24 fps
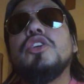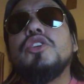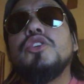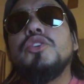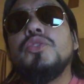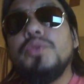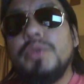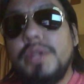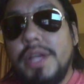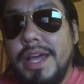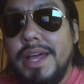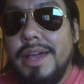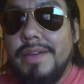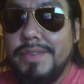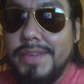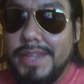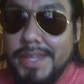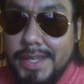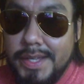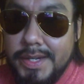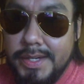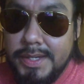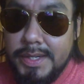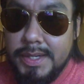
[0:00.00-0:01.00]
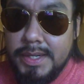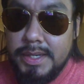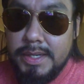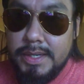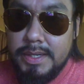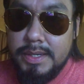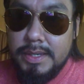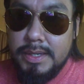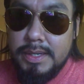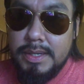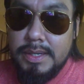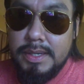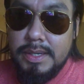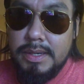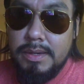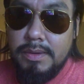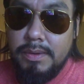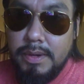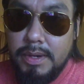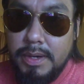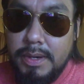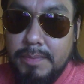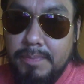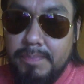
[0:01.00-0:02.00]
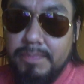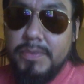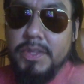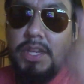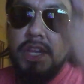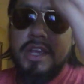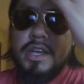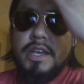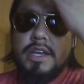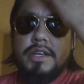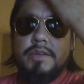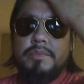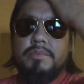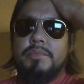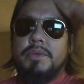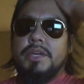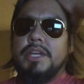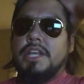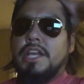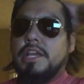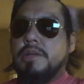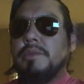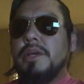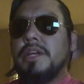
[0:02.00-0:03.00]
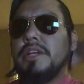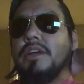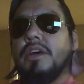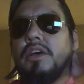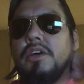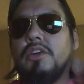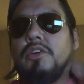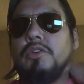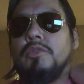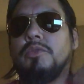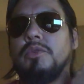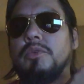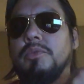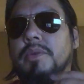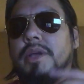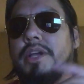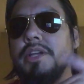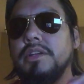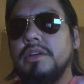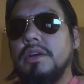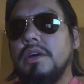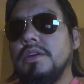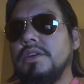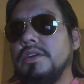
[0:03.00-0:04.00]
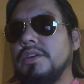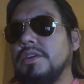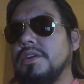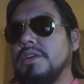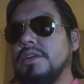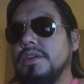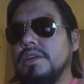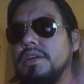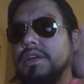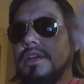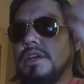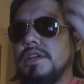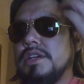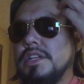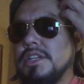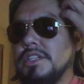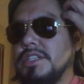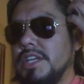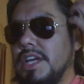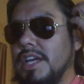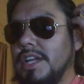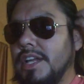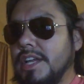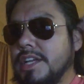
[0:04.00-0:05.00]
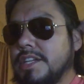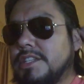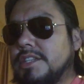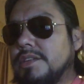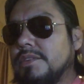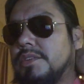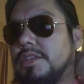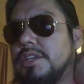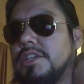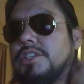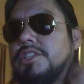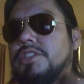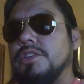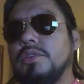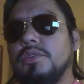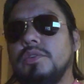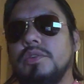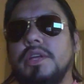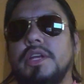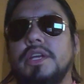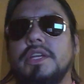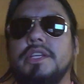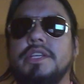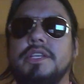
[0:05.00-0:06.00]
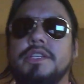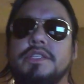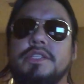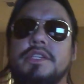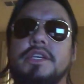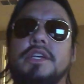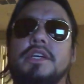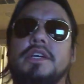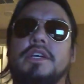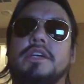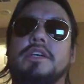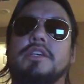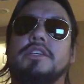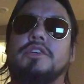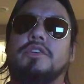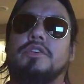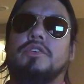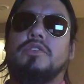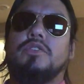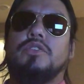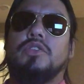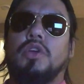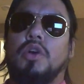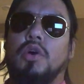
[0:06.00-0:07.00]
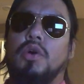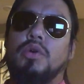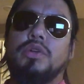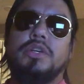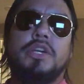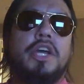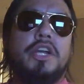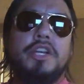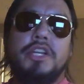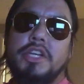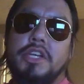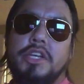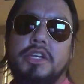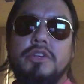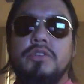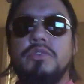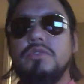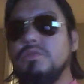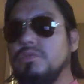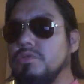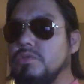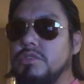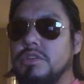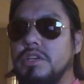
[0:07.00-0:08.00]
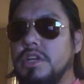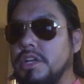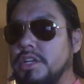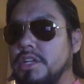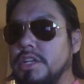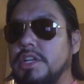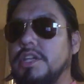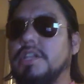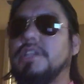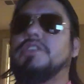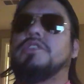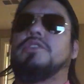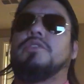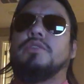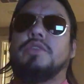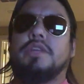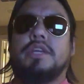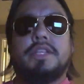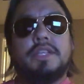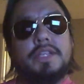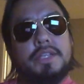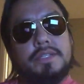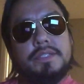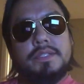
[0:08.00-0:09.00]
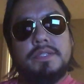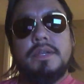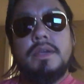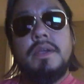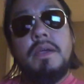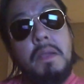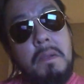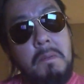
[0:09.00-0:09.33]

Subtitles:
do not have kid, right? Be like my daughter. When my daughter does not like something, she'll go like this. She'll go, no daddy, no daddy, and she'll go like this.